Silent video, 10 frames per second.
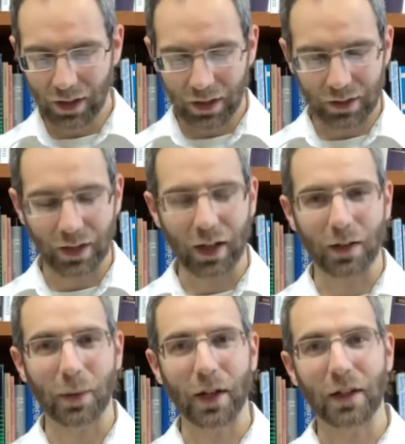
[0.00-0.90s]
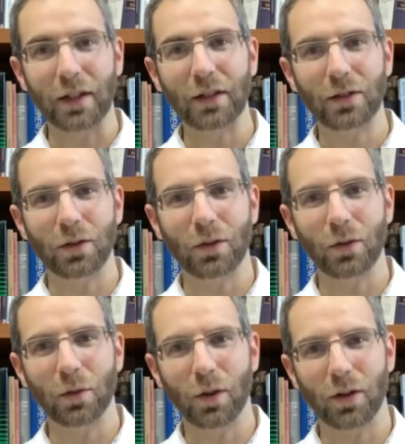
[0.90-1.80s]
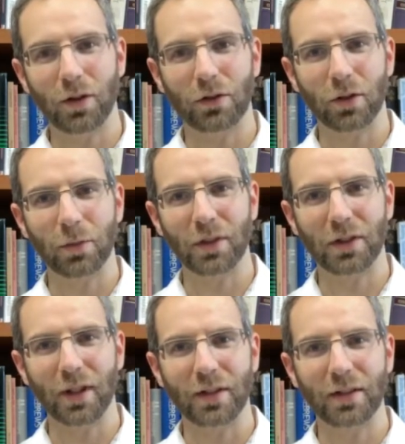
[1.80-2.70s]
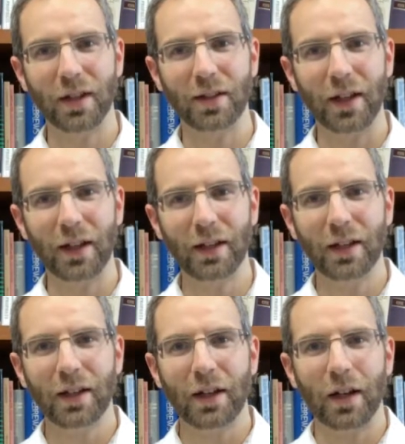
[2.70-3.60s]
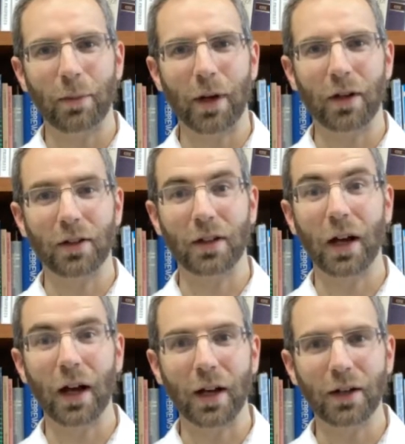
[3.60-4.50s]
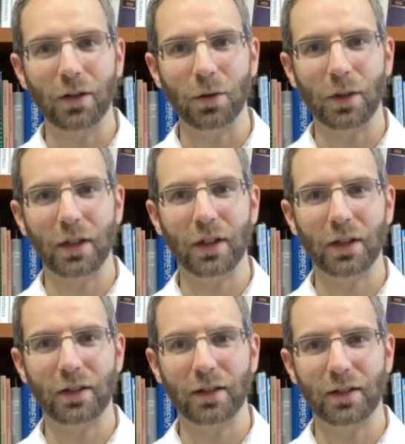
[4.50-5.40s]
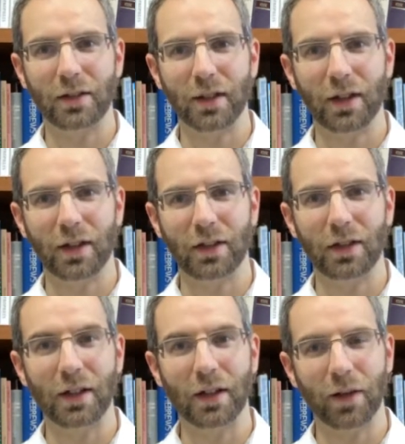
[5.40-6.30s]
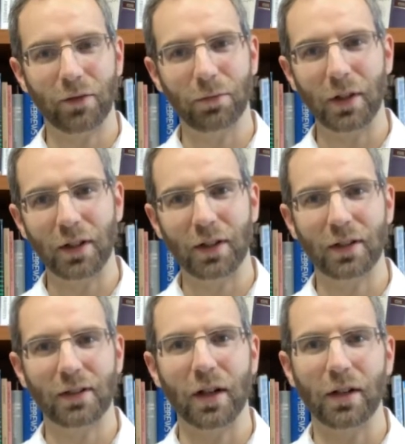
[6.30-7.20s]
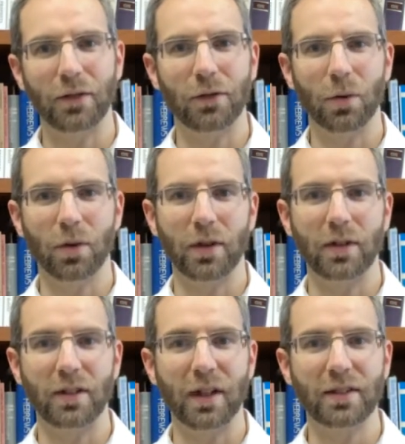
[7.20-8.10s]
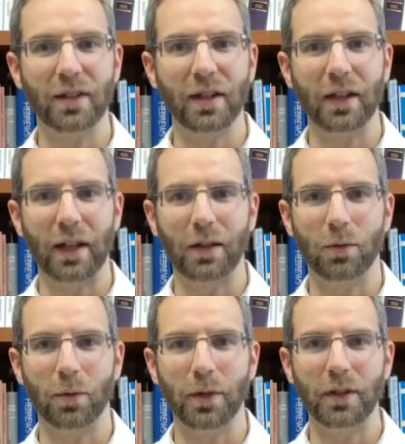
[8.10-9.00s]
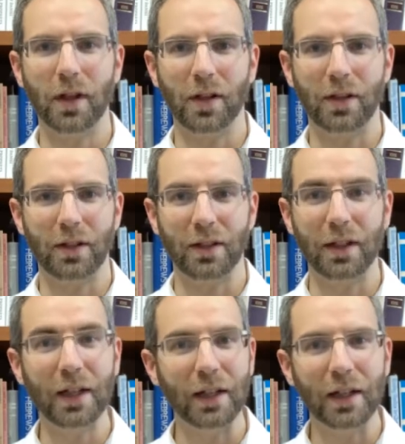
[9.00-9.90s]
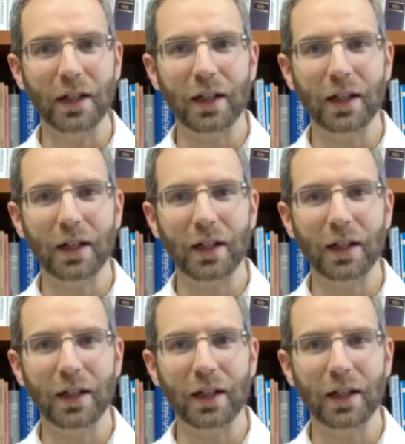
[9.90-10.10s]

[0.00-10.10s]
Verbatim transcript: It ties back into one of the sermons on Sunday about God and who He is. It's uh, neat. I've been in the study for this next Sunday, and we'll be talking again